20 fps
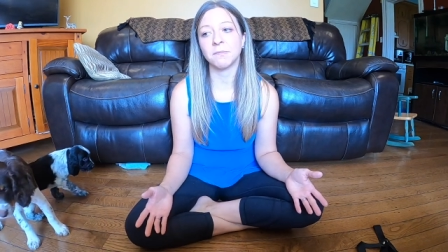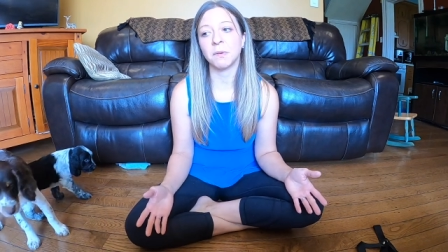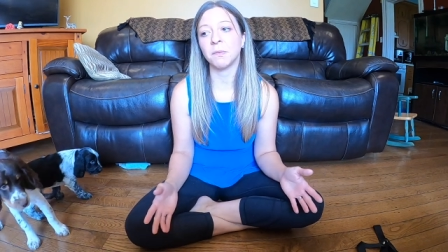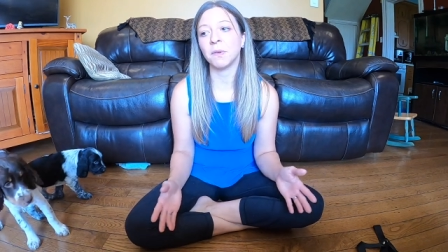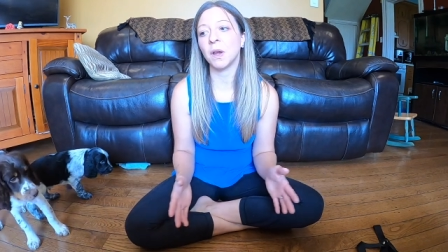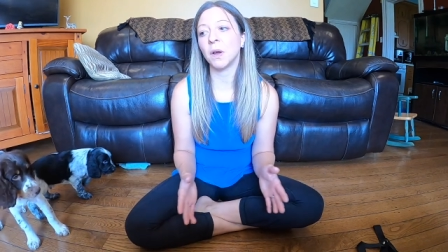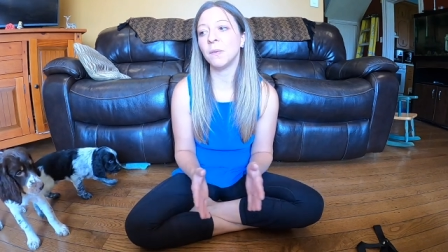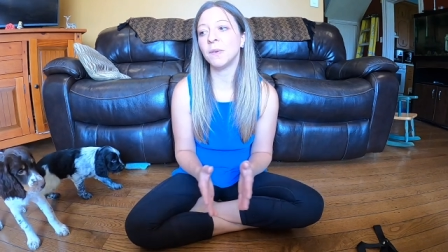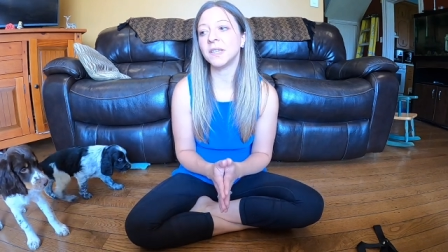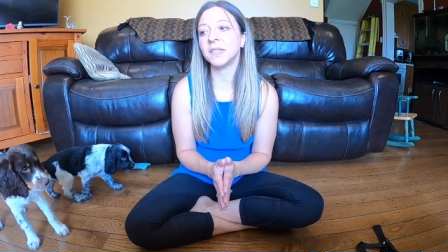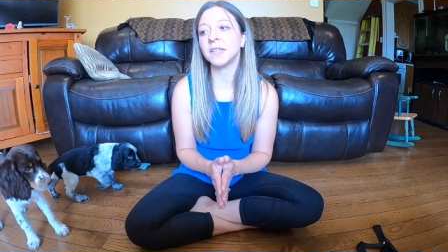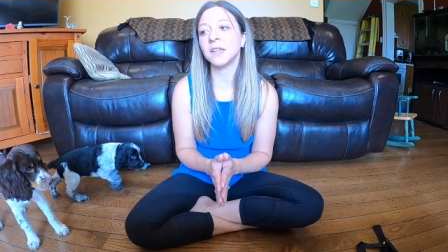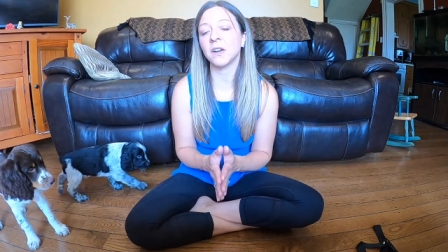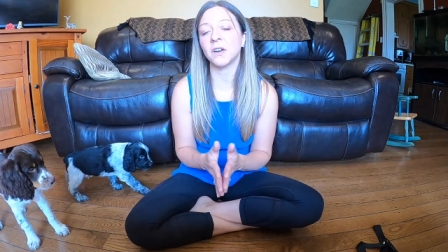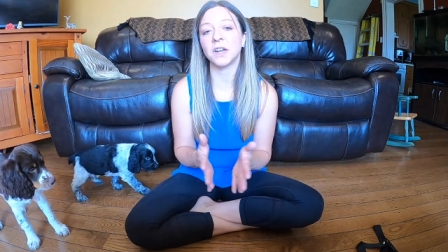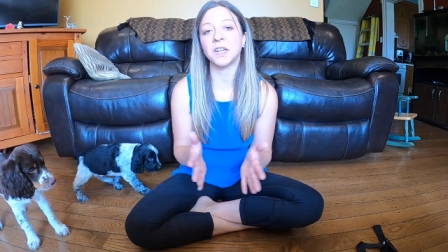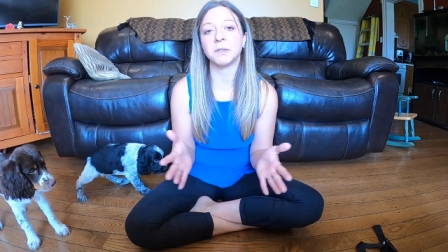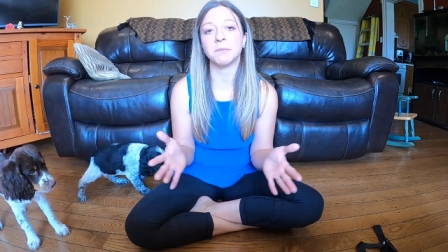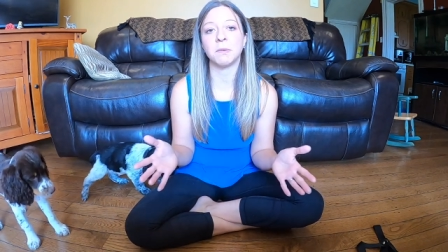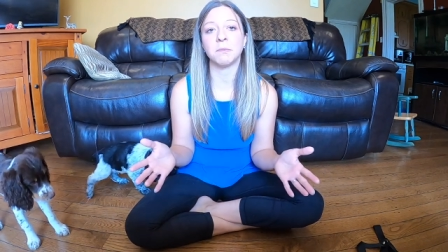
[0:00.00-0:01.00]
but we always
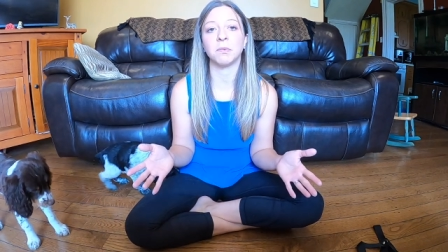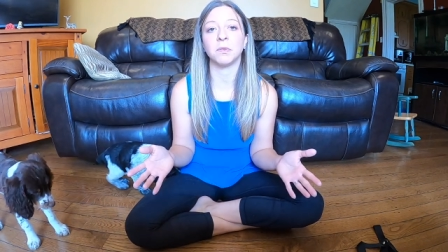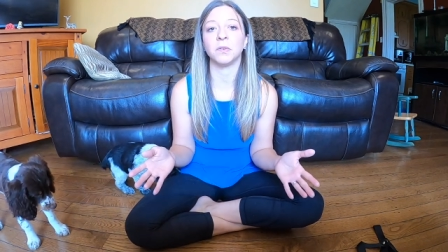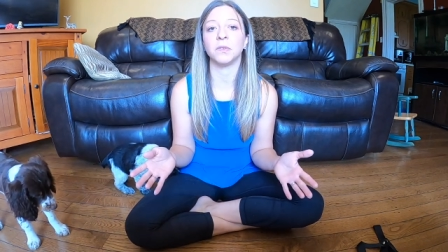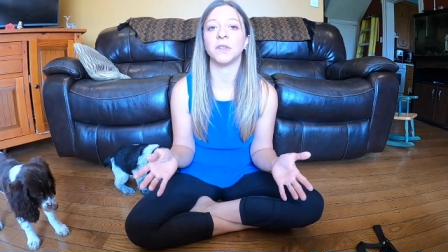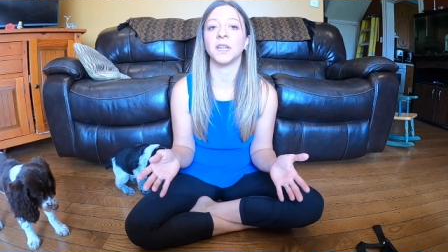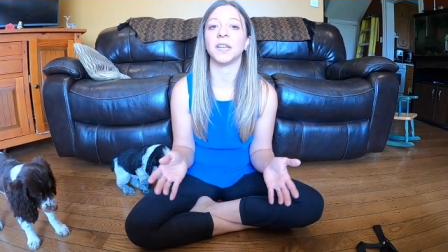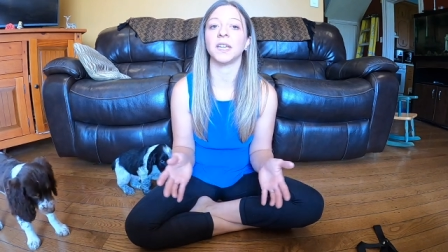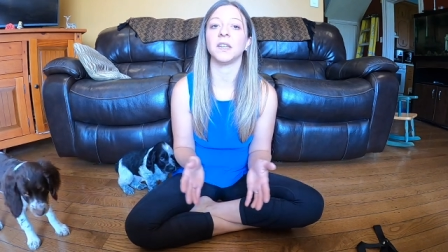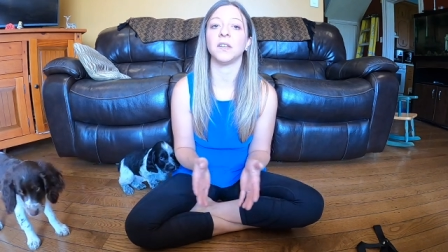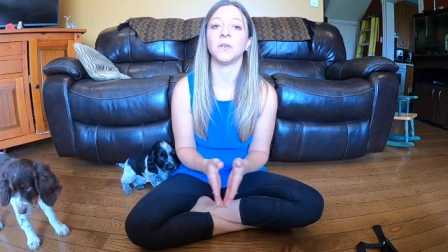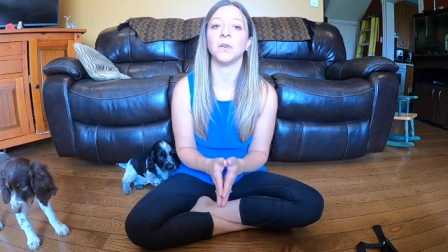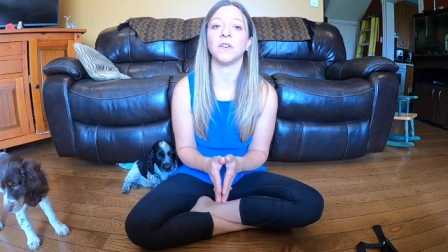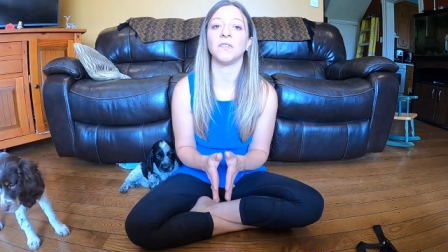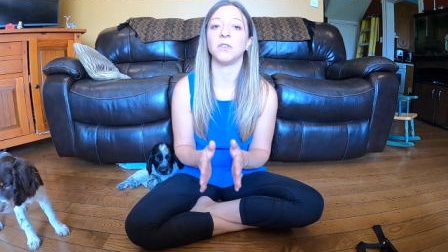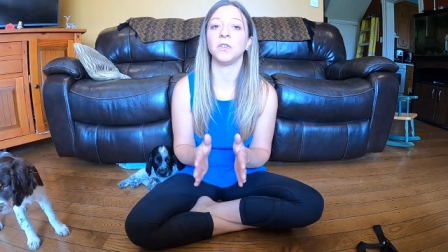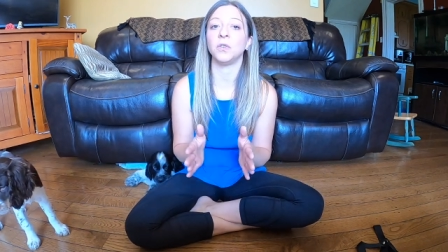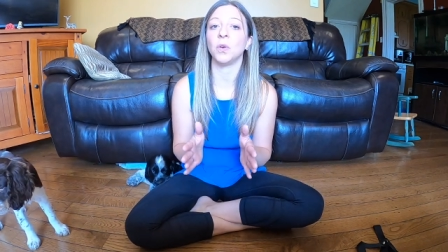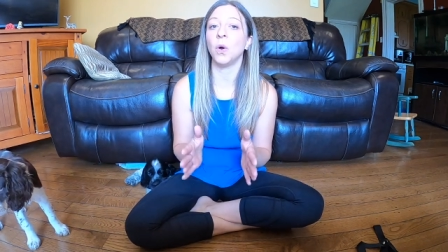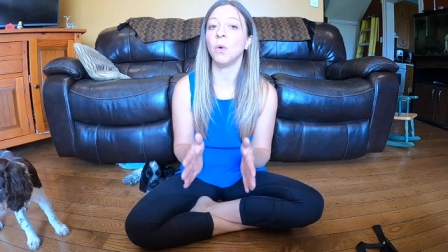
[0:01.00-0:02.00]
encourage people like, you know,
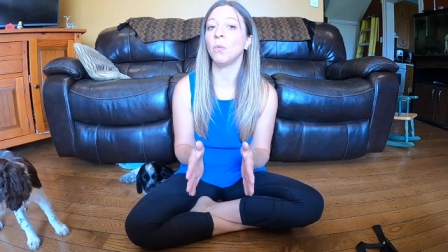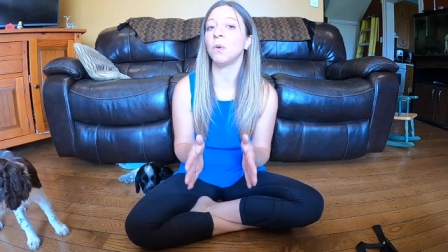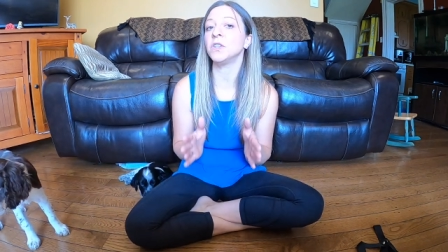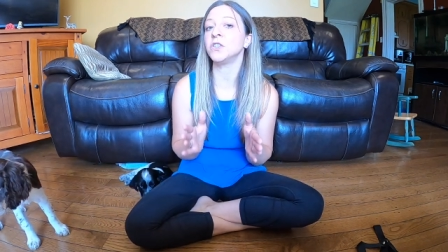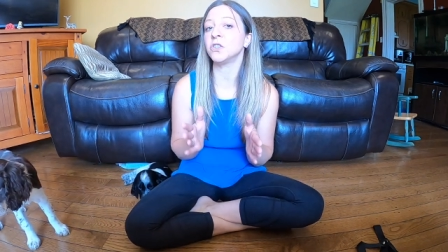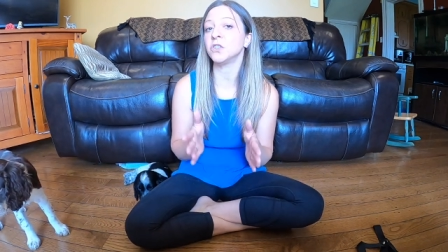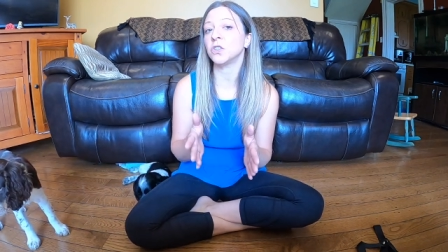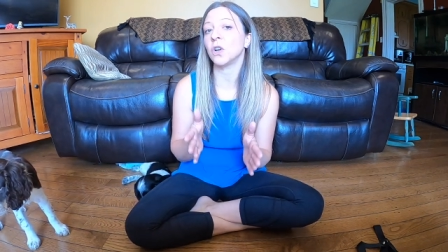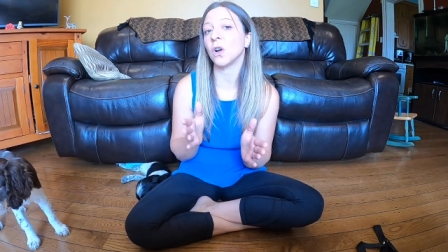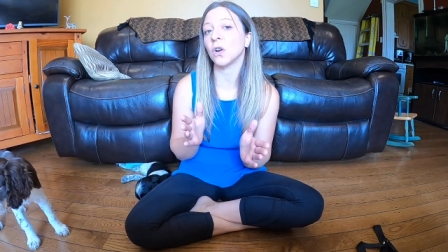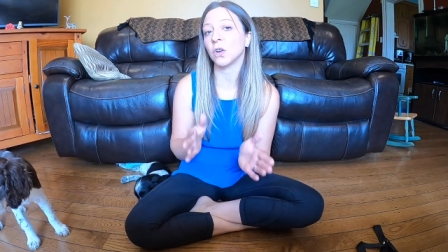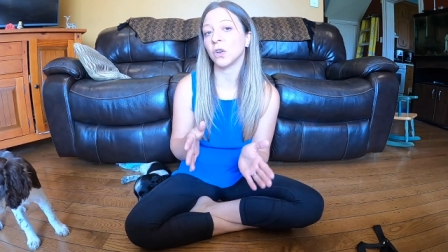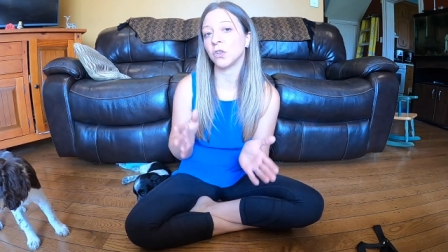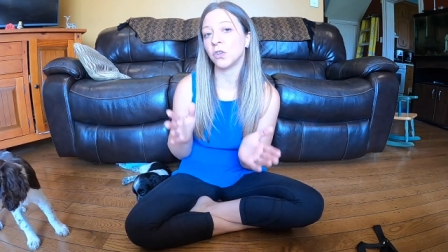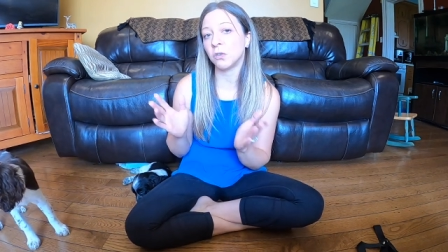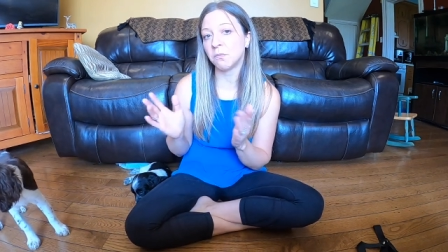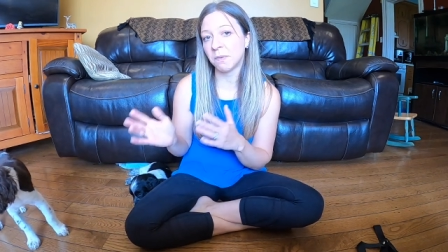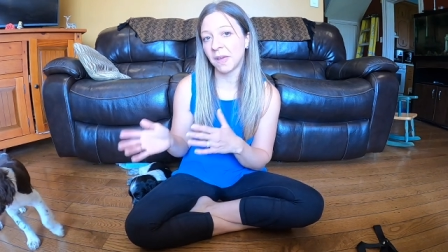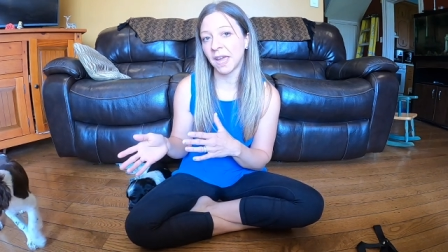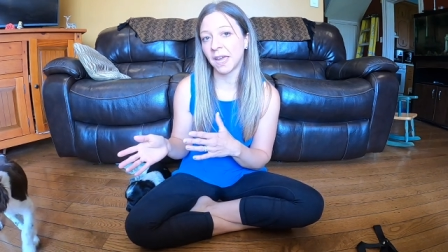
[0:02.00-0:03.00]
if you don't want your dog
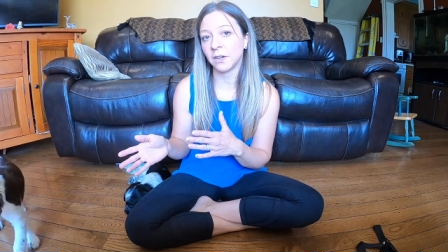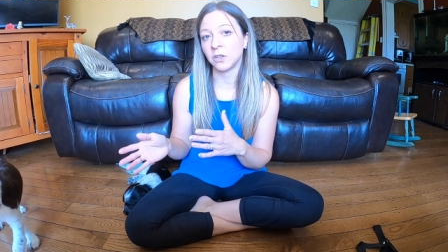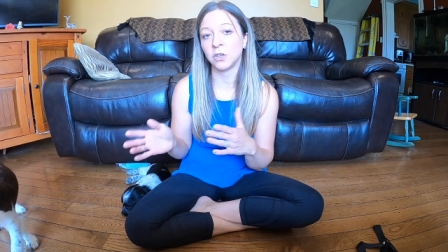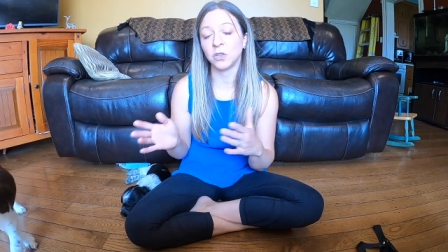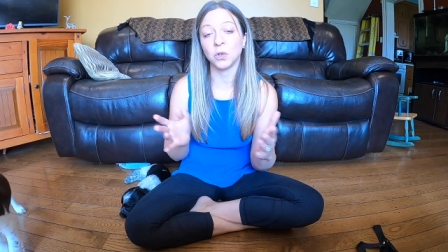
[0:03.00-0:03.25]
on your bed,